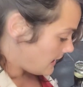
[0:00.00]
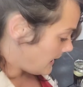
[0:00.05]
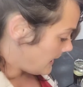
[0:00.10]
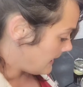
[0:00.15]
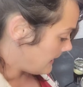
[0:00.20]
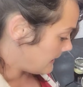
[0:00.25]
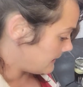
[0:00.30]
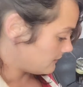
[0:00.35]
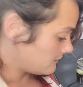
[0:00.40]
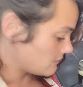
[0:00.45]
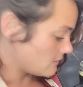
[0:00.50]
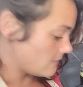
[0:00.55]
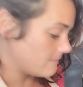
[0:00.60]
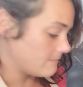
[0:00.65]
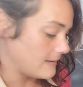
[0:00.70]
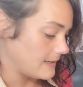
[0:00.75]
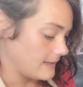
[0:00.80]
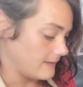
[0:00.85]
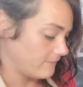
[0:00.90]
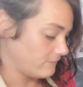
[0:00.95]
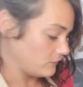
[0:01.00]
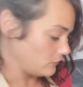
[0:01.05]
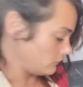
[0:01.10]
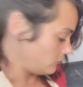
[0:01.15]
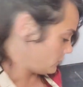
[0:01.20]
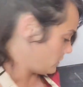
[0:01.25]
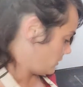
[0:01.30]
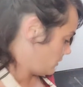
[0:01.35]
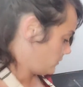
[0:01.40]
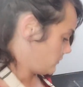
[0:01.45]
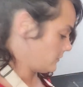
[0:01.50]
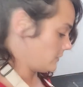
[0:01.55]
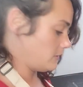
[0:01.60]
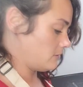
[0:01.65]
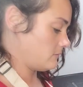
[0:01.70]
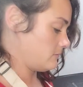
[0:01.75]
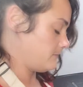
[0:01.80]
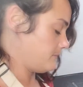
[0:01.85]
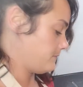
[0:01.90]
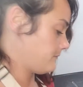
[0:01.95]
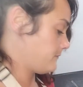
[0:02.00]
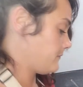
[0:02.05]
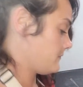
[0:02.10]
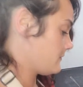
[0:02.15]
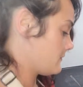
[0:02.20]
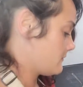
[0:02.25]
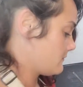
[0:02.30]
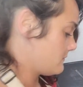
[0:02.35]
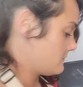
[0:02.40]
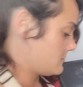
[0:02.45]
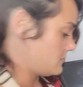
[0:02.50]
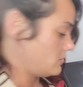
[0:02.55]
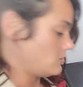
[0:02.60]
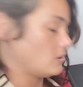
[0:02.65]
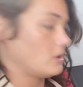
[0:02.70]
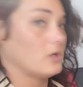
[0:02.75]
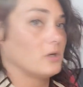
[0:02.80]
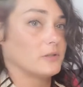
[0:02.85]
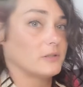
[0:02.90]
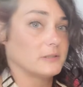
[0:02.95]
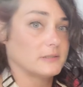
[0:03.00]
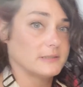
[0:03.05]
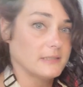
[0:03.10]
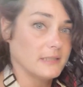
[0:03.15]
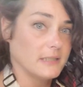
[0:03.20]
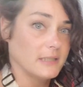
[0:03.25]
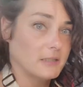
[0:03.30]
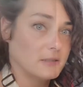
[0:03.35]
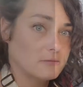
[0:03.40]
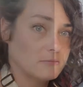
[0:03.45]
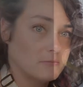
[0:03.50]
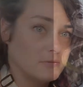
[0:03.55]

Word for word: and my food coloring. So y'all hold on a second.